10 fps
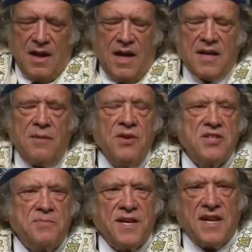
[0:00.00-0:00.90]
I come
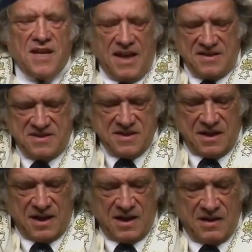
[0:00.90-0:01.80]
here speaking as
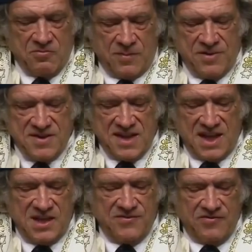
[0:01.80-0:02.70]
a uh,
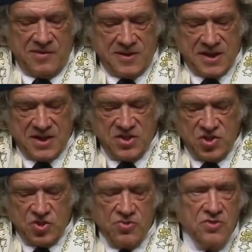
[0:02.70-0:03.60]
representative of American
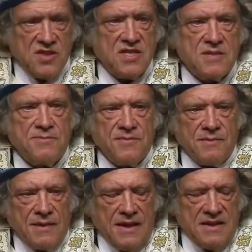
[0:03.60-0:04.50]

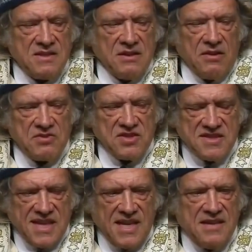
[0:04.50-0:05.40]
Jews and to
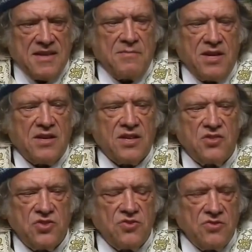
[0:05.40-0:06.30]
say that
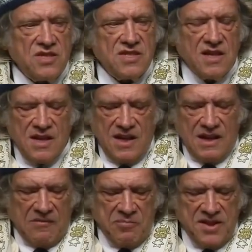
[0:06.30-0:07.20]
American
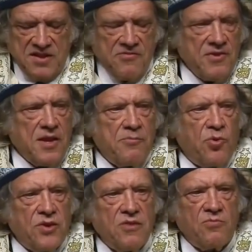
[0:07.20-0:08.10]
Jews played an
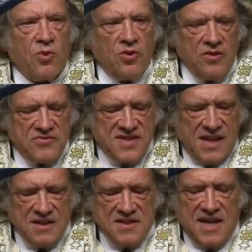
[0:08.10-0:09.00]
important role of
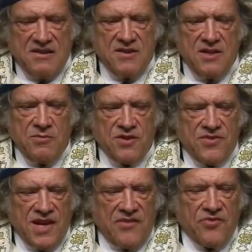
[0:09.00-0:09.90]
solidarity
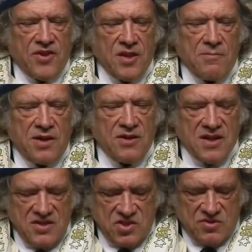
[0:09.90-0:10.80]
with the African
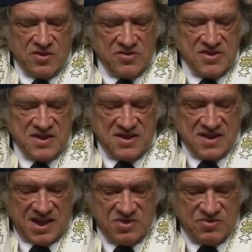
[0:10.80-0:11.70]
American struggles in
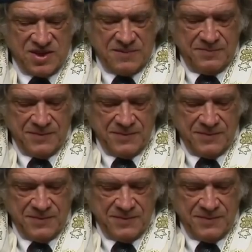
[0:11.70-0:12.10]
this country,